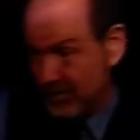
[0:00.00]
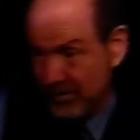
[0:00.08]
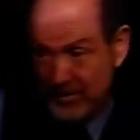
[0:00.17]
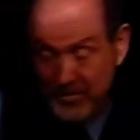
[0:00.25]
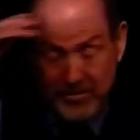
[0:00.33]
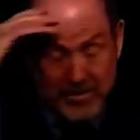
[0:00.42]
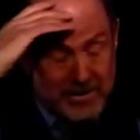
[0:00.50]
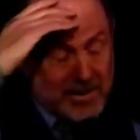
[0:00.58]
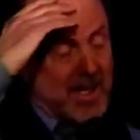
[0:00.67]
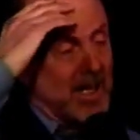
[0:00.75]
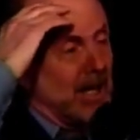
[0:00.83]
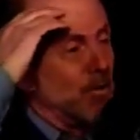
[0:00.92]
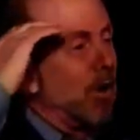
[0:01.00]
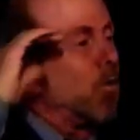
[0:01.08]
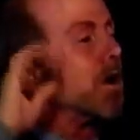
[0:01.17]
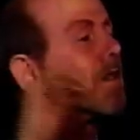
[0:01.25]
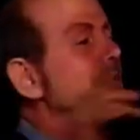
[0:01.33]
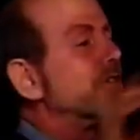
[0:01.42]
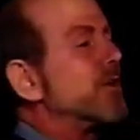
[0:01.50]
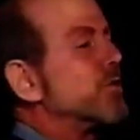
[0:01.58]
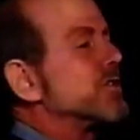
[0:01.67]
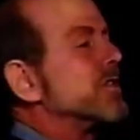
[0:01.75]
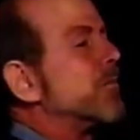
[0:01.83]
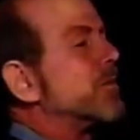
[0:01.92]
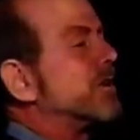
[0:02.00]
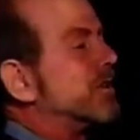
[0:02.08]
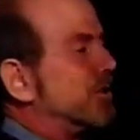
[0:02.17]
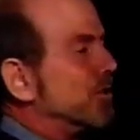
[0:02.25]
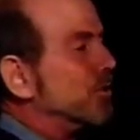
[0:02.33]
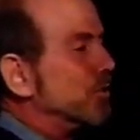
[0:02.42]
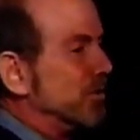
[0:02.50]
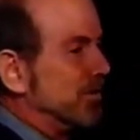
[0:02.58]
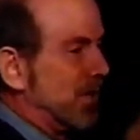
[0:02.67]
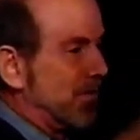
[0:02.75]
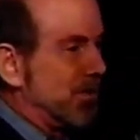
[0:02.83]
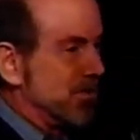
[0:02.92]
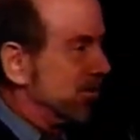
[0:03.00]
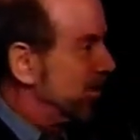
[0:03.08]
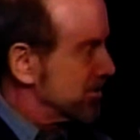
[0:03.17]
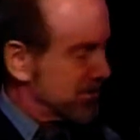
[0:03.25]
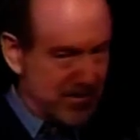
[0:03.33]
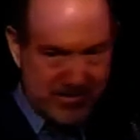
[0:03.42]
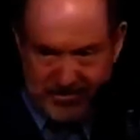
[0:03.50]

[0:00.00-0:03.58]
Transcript: Terrific. Anyway, what do you think was number two on this list?